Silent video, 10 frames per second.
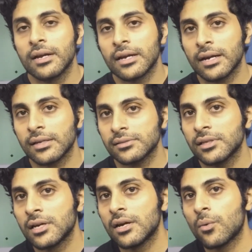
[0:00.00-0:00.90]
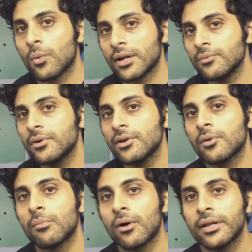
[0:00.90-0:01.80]
Guys, whenever your
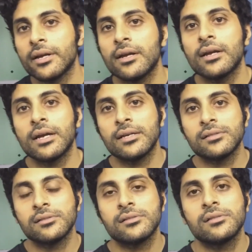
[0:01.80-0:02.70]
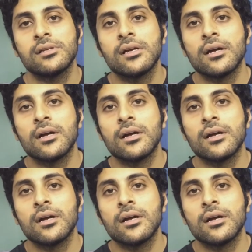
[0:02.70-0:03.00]
body is